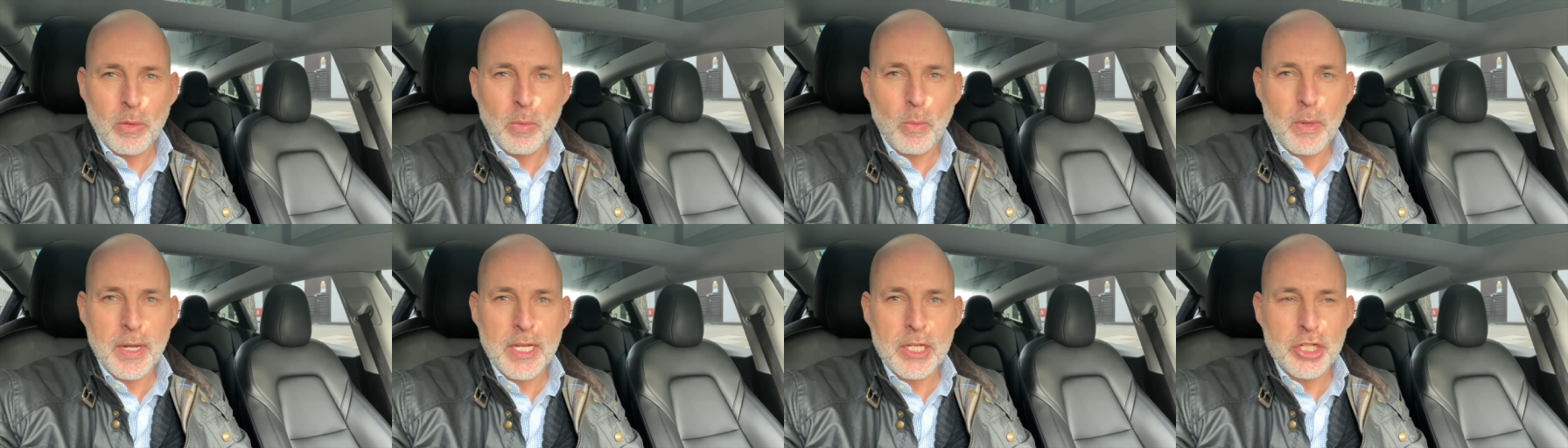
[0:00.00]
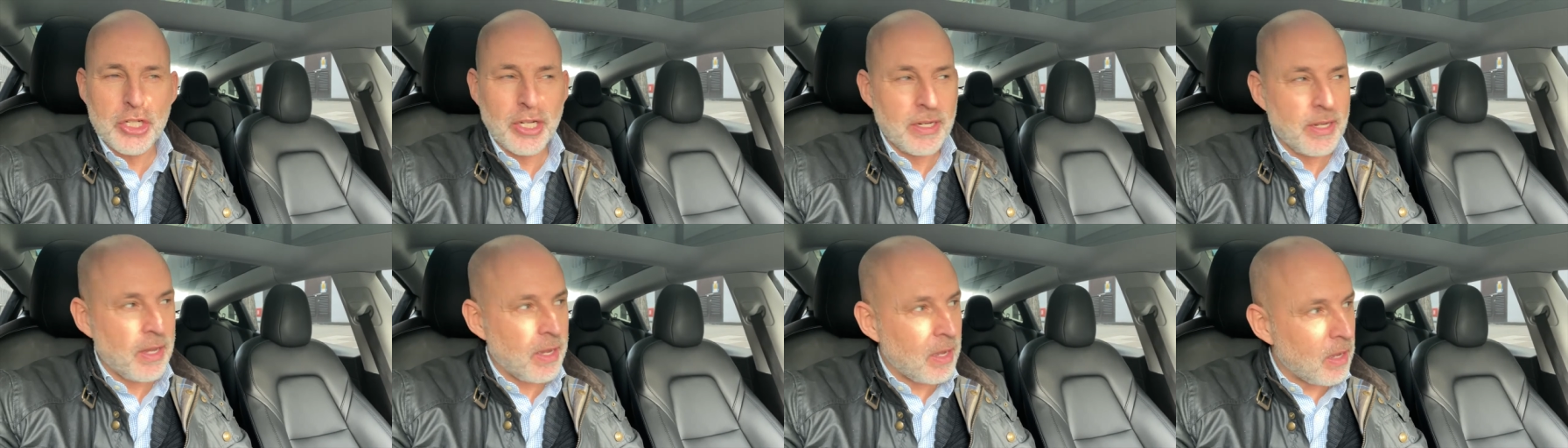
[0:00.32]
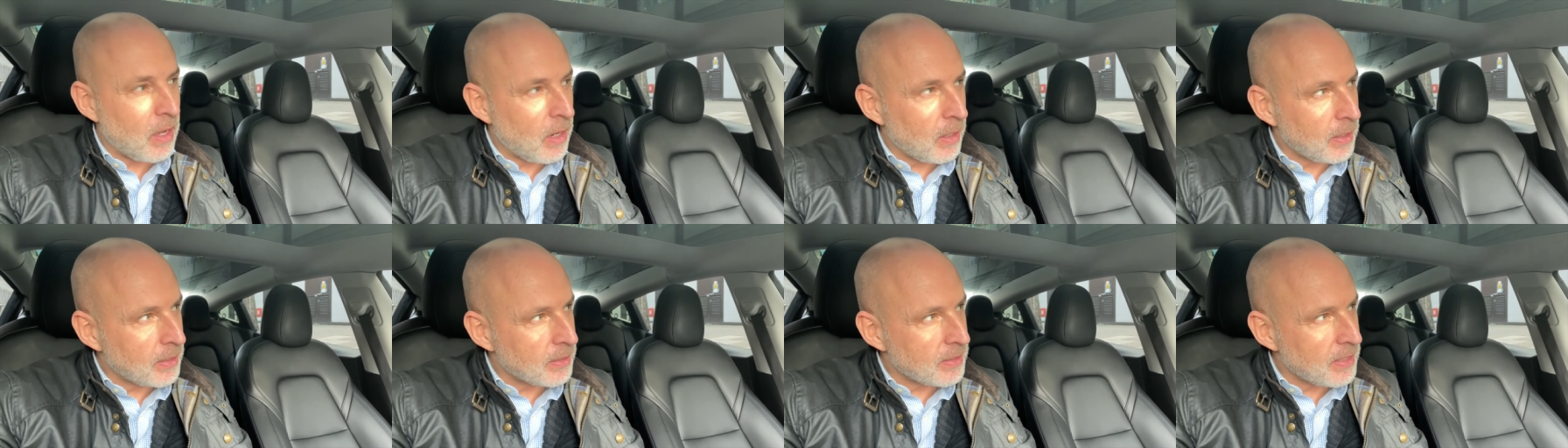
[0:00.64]
which an
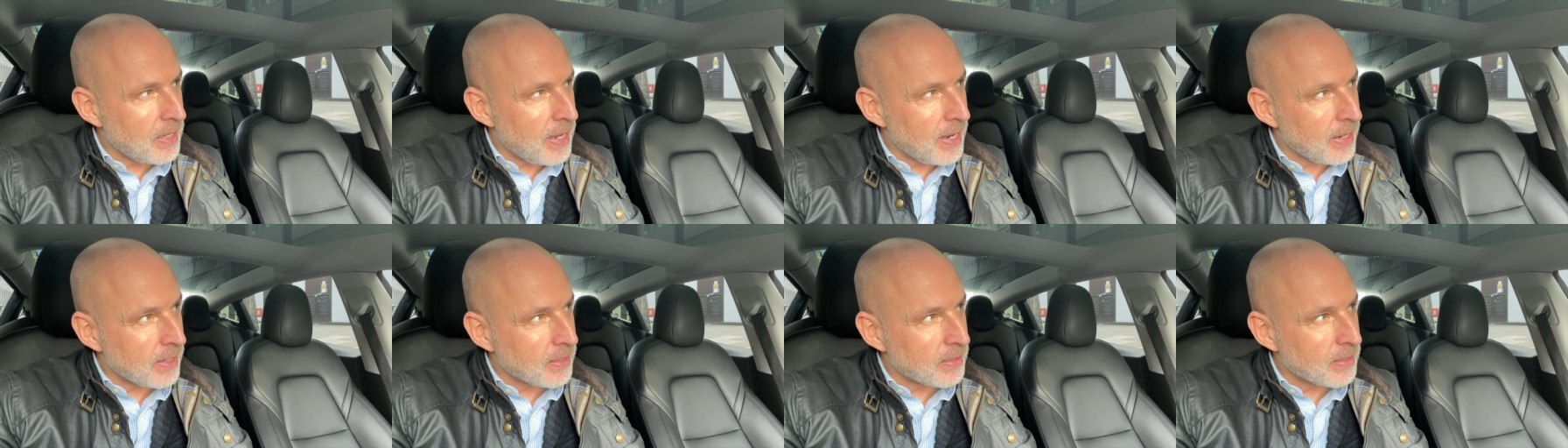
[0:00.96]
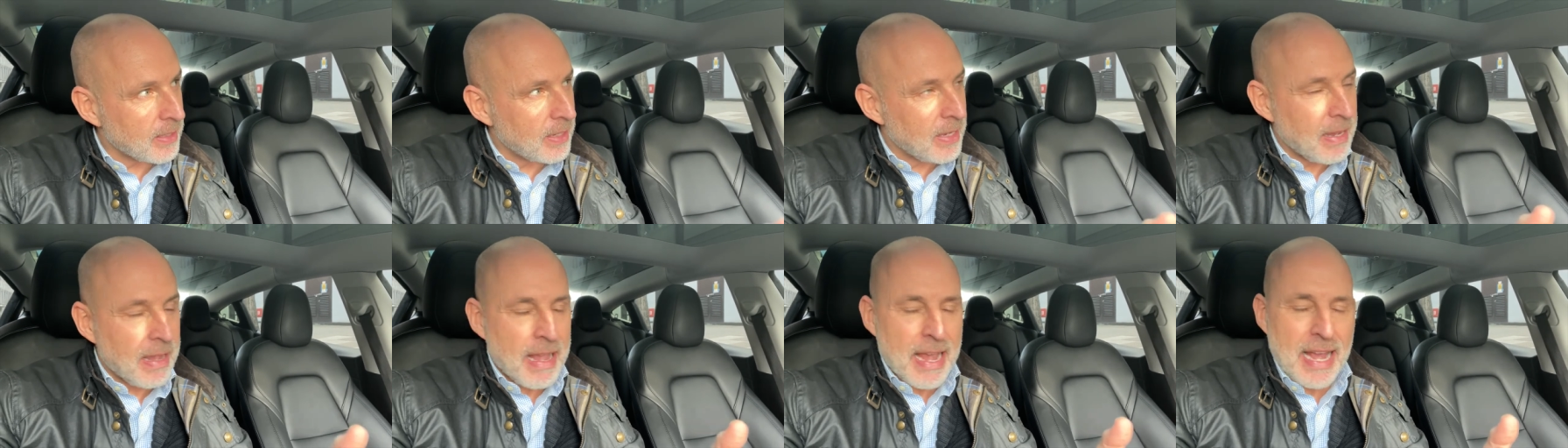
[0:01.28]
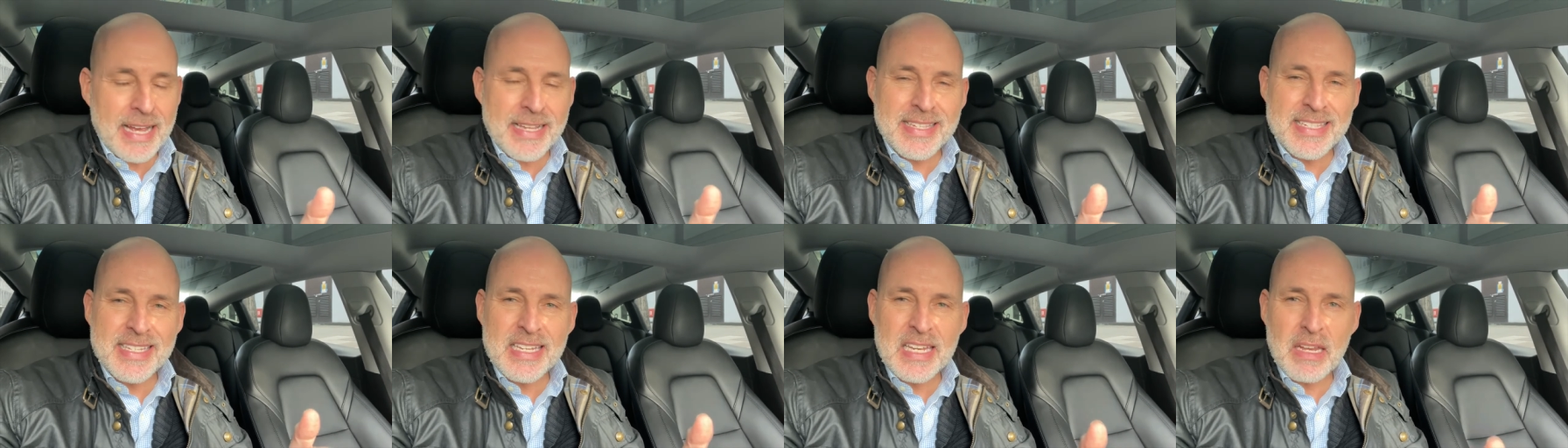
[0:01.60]
architect
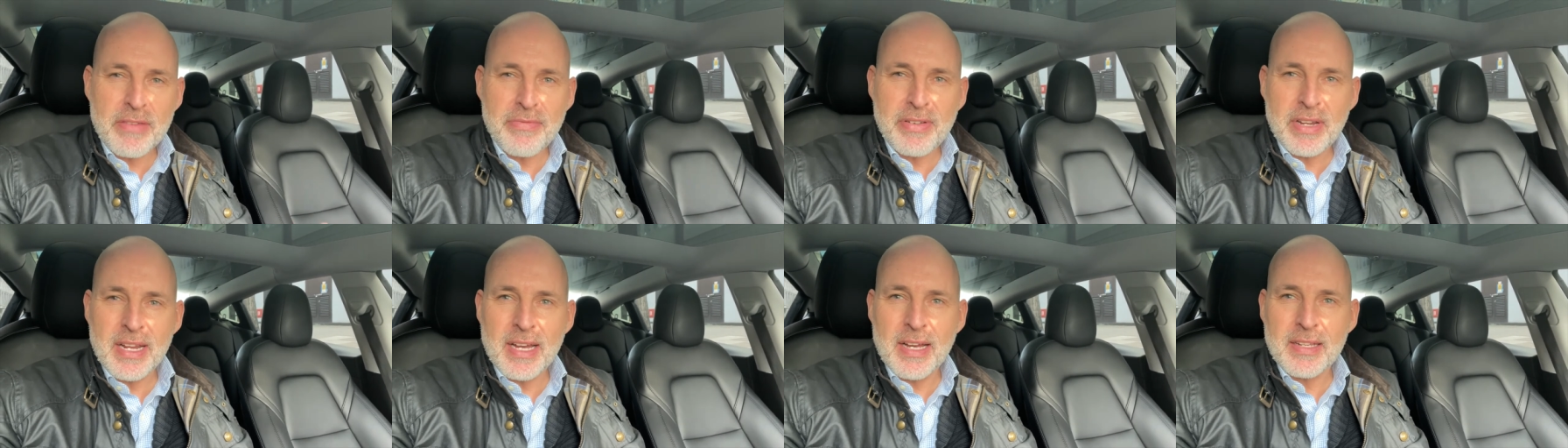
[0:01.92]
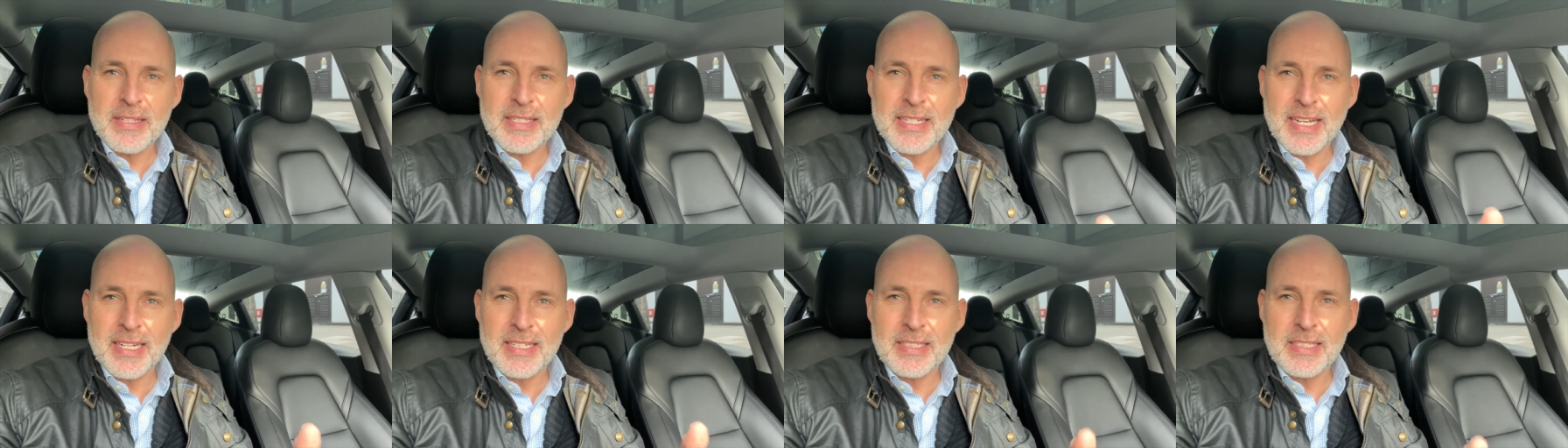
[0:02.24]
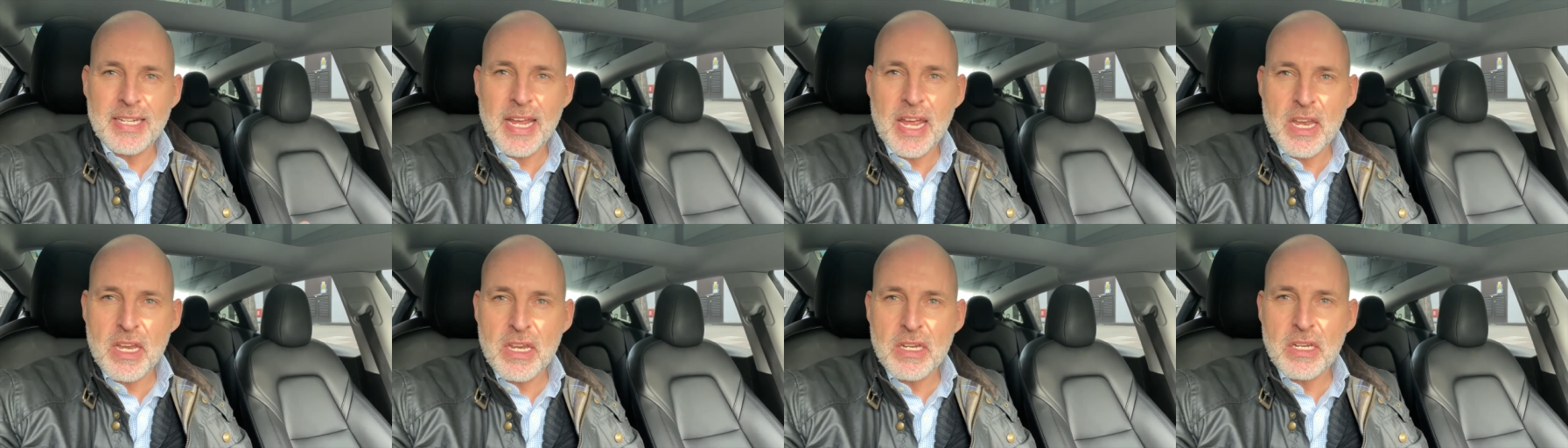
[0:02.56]
has given us a
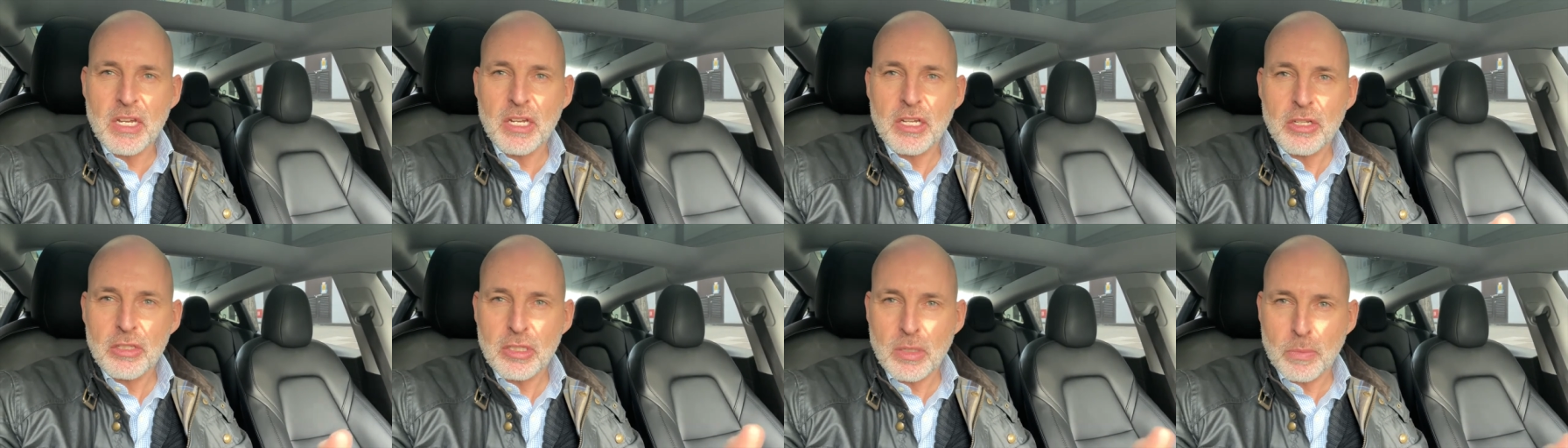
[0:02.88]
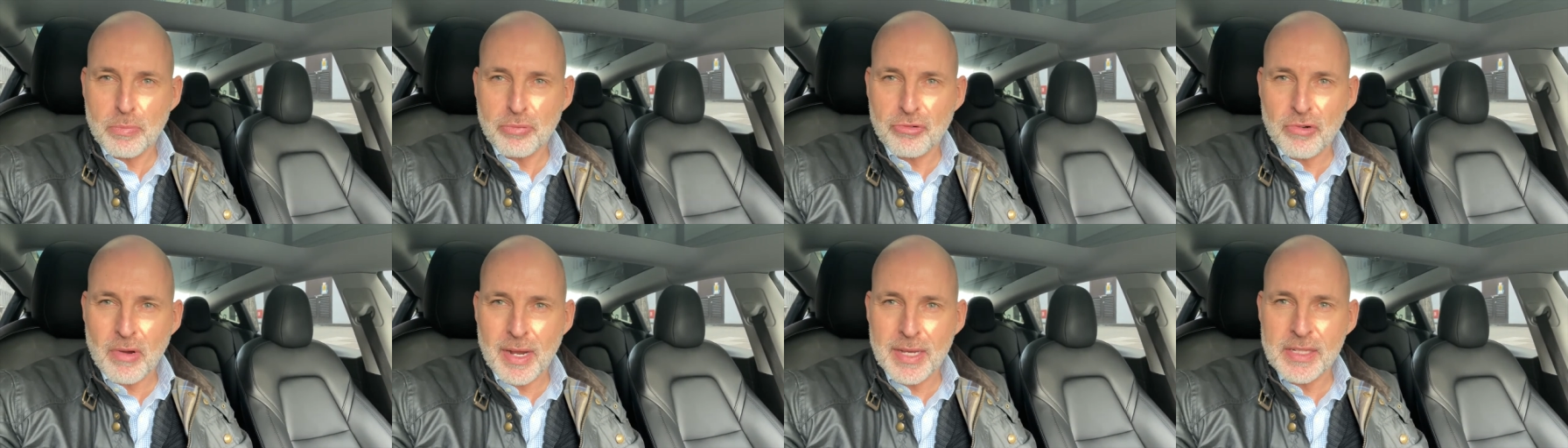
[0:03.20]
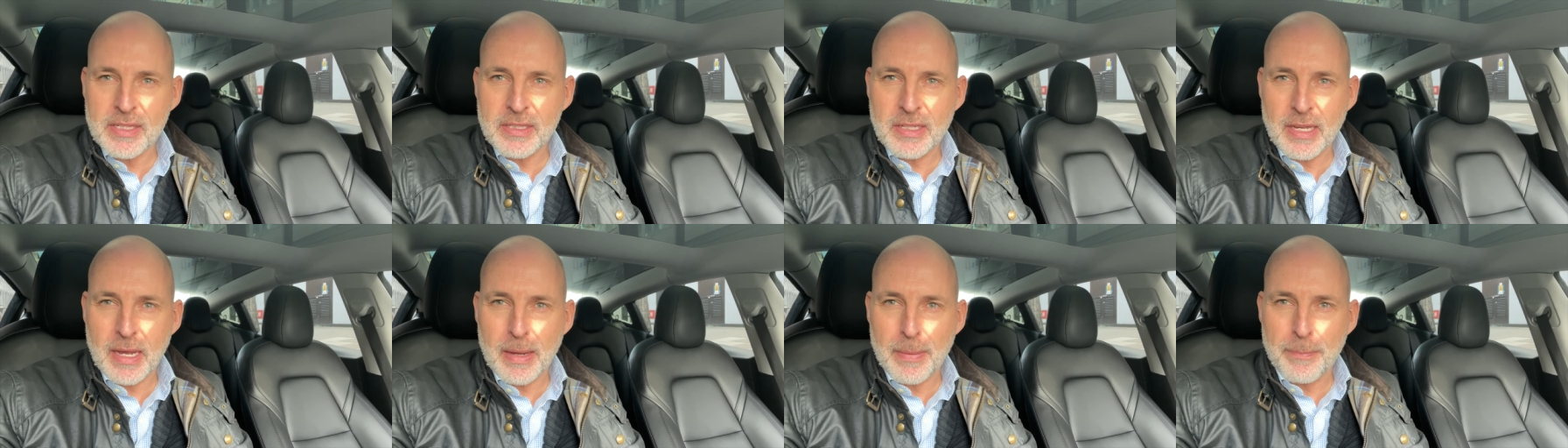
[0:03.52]
tender to
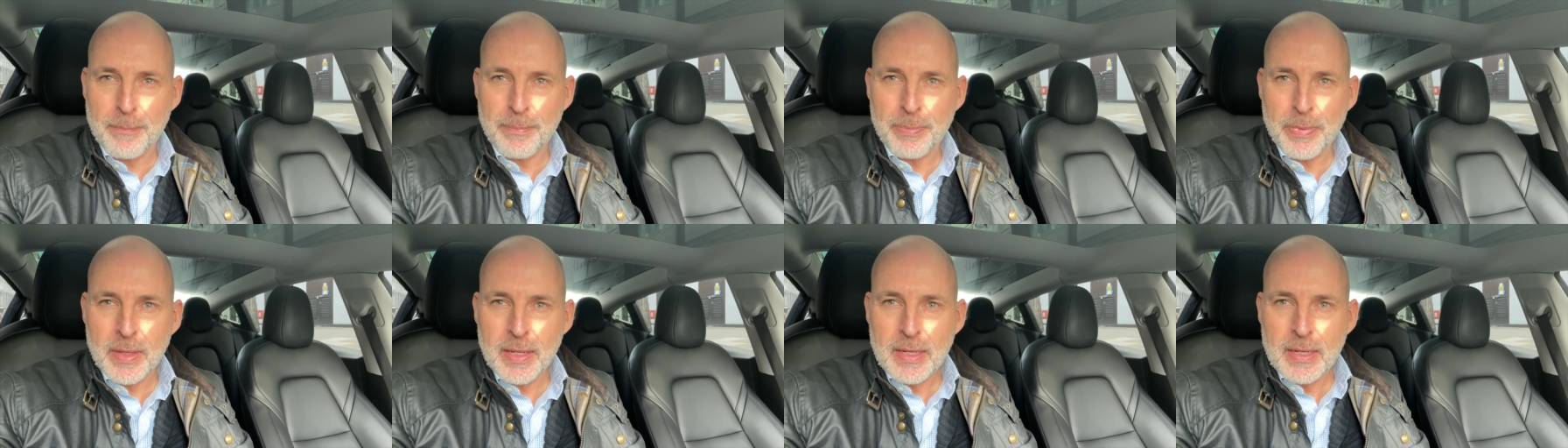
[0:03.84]
price up.